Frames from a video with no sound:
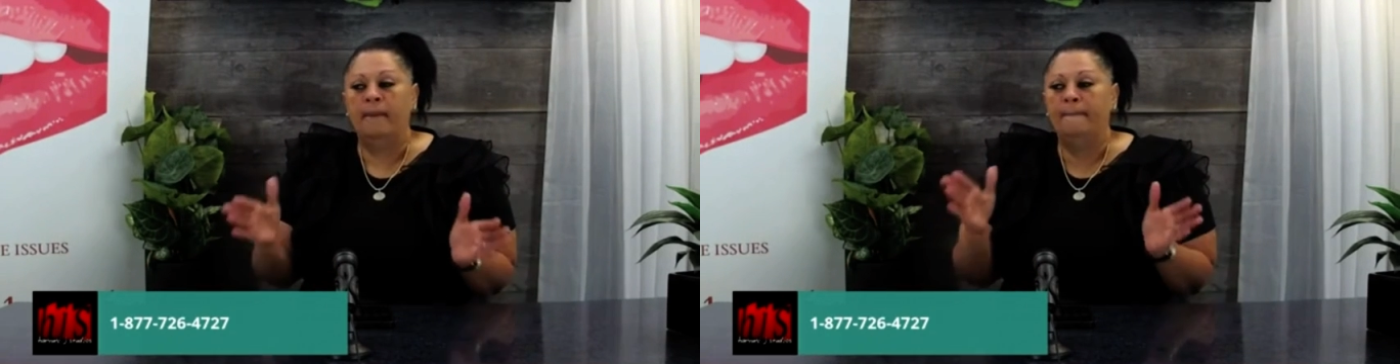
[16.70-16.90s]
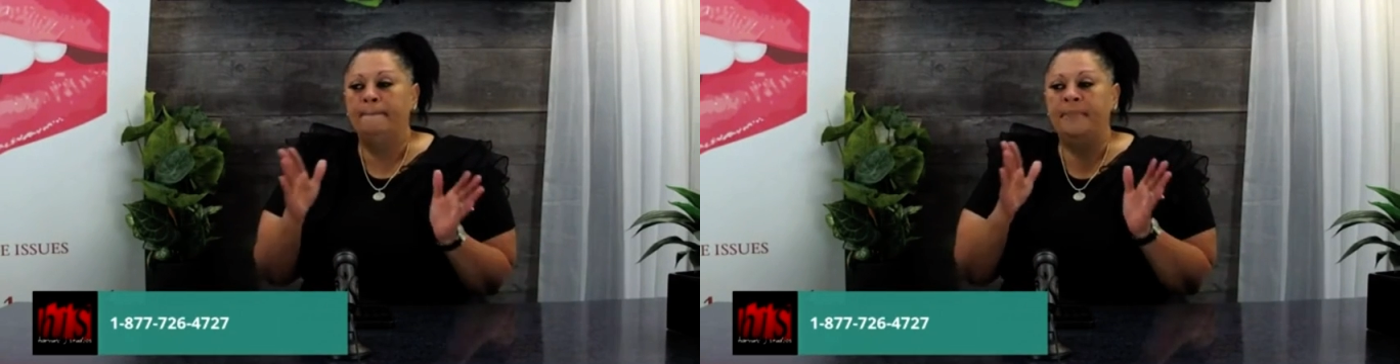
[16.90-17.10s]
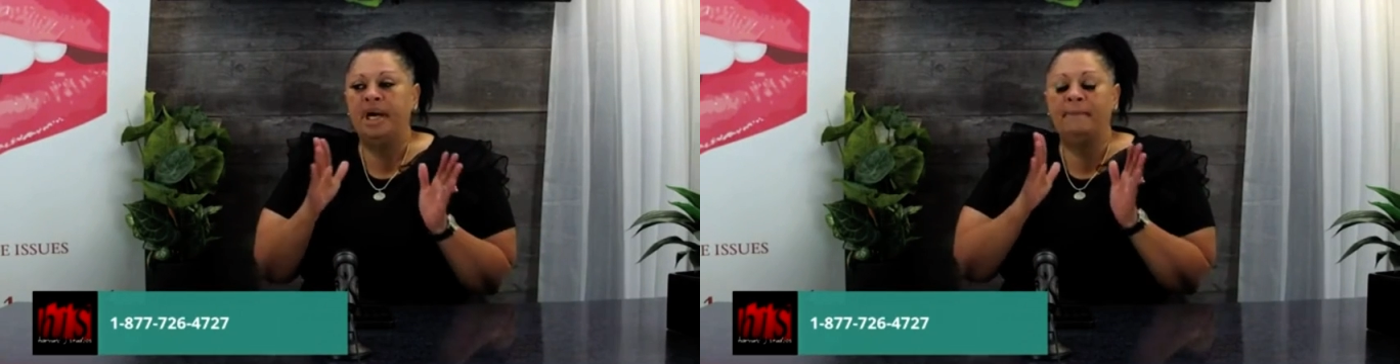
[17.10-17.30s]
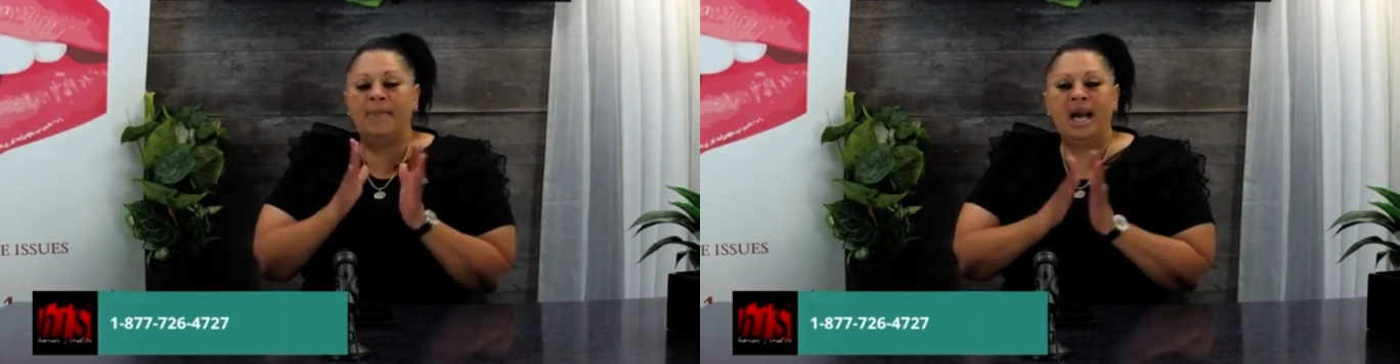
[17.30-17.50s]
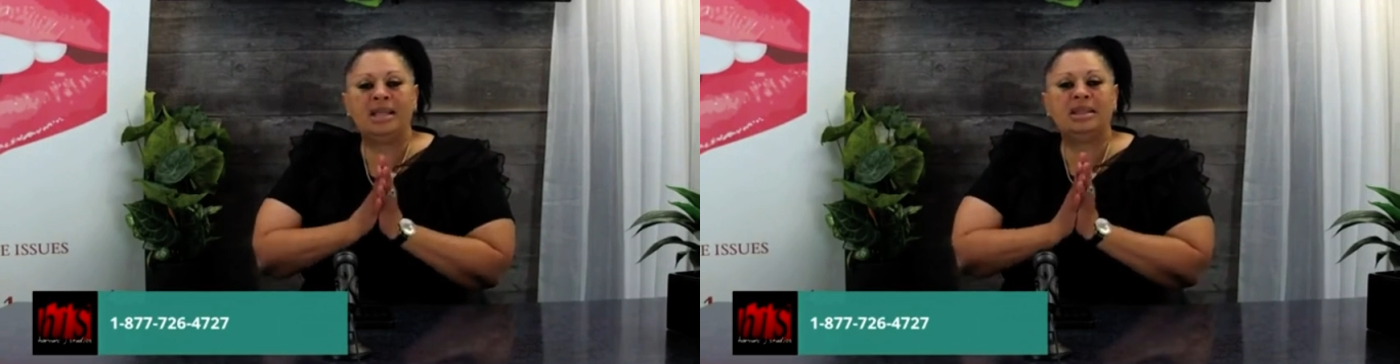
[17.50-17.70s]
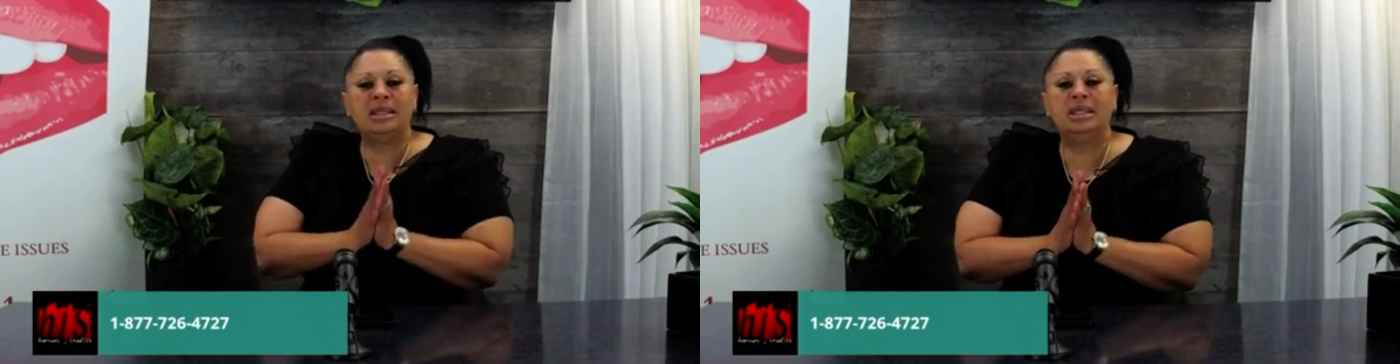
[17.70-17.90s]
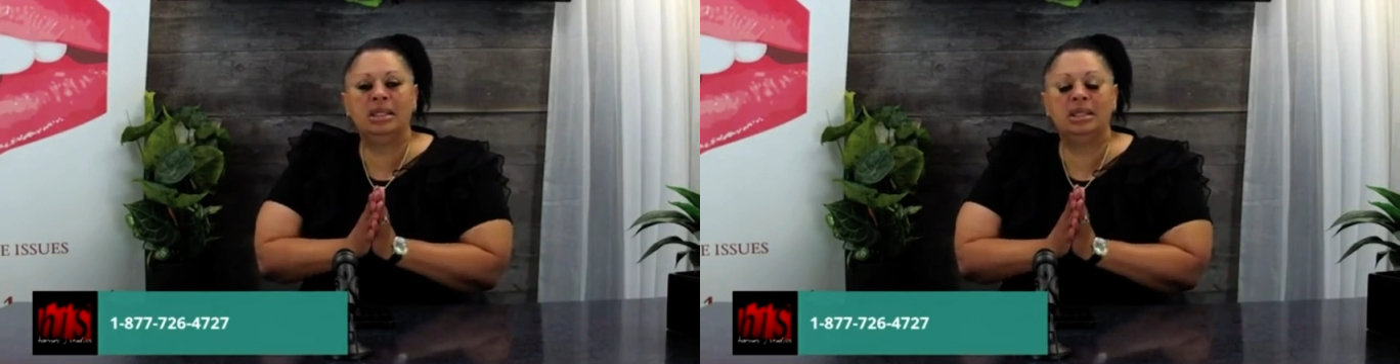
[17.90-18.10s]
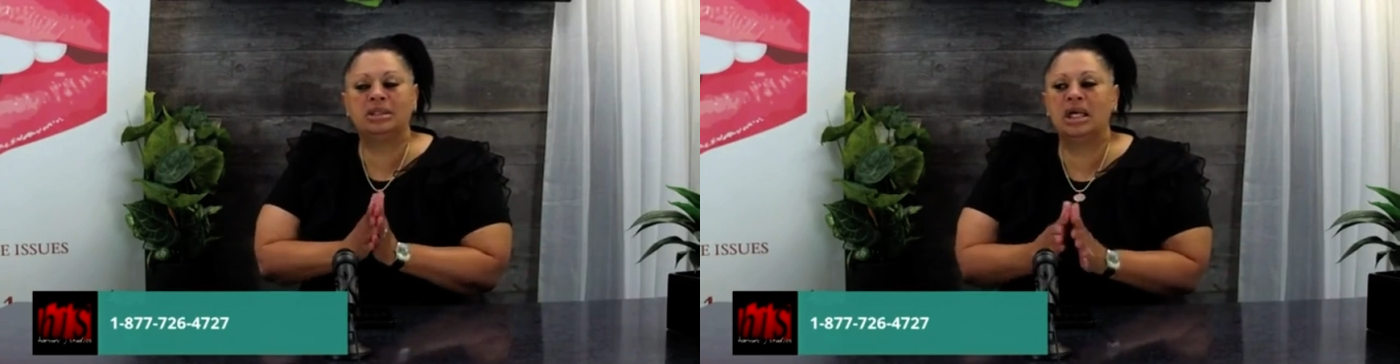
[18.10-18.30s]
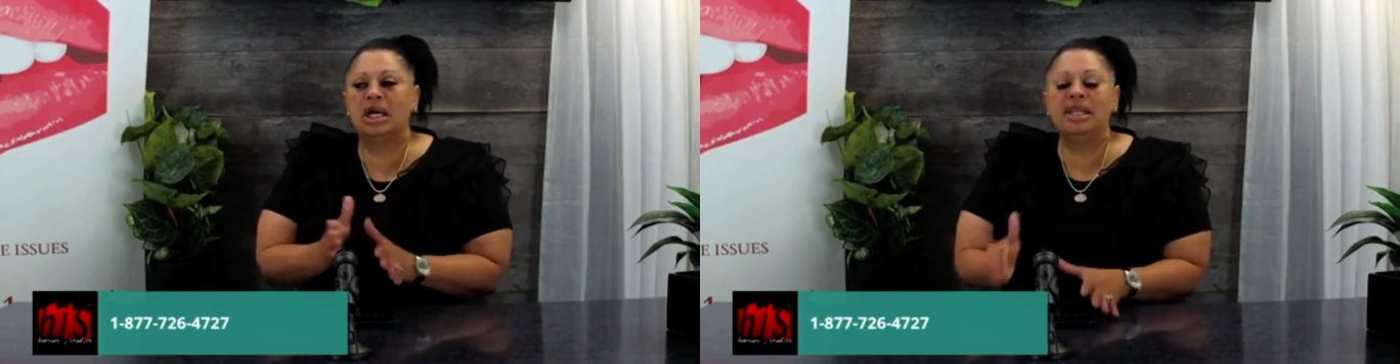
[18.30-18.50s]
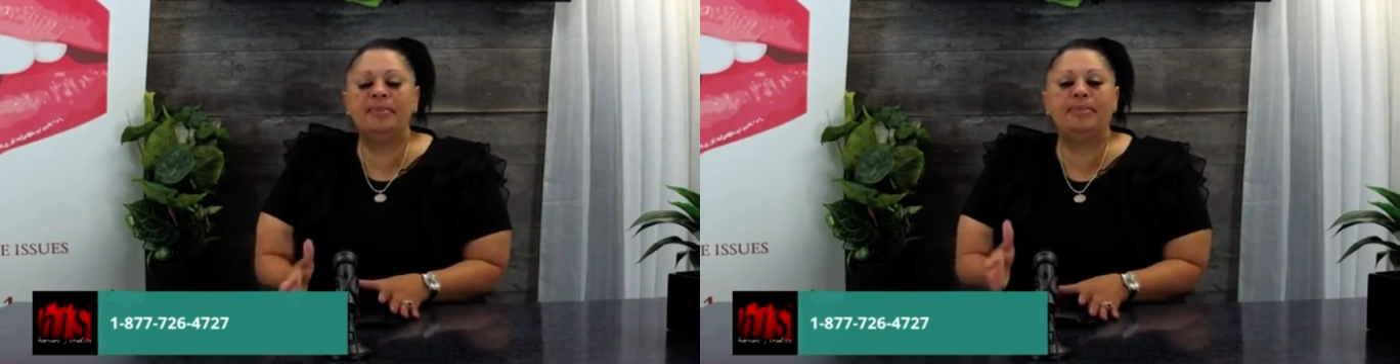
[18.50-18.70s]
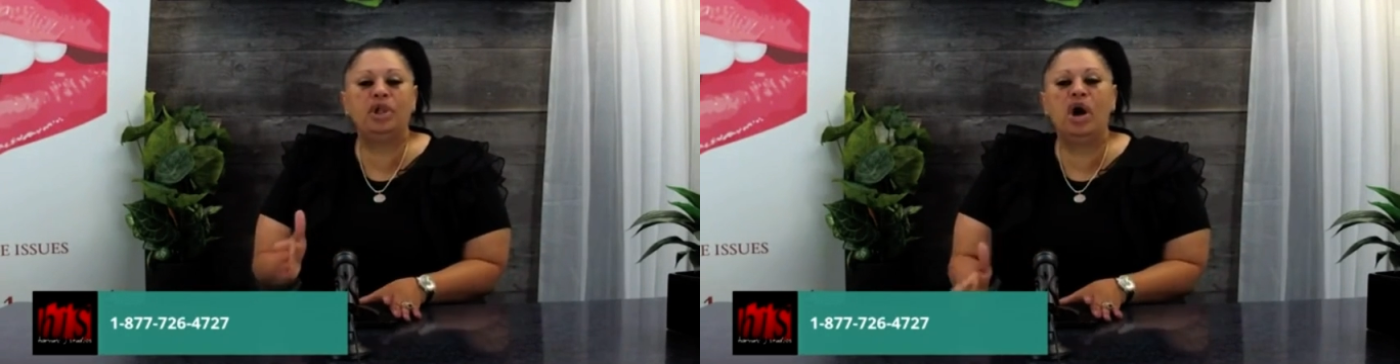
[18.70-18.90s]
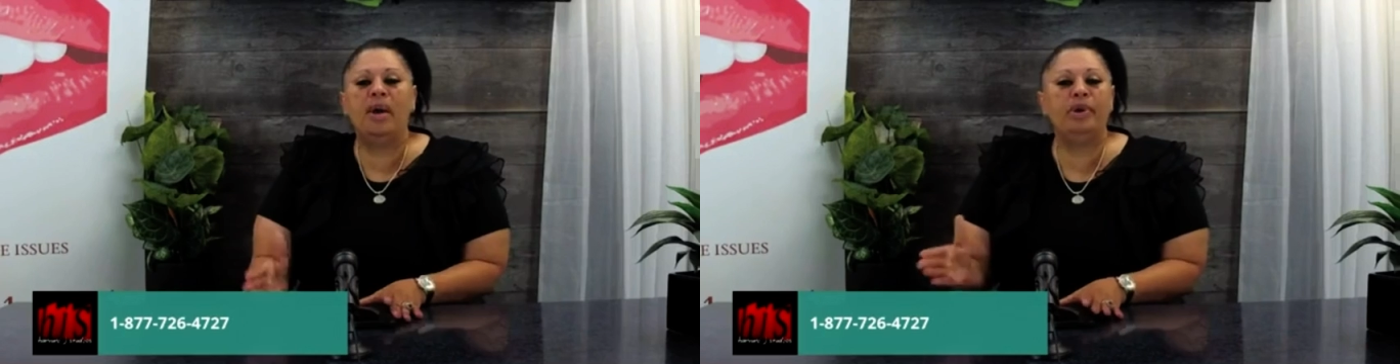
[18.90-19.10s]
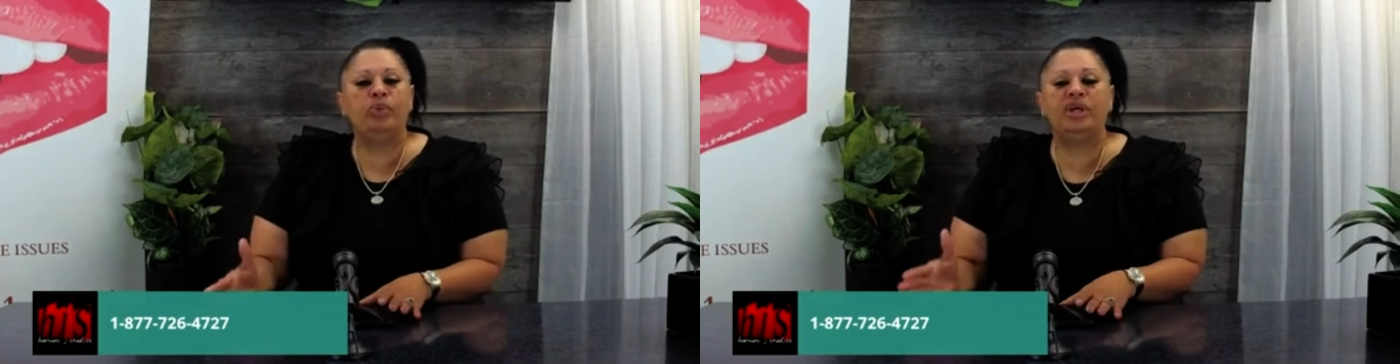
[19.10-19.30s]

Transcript: But my thing is, unemployment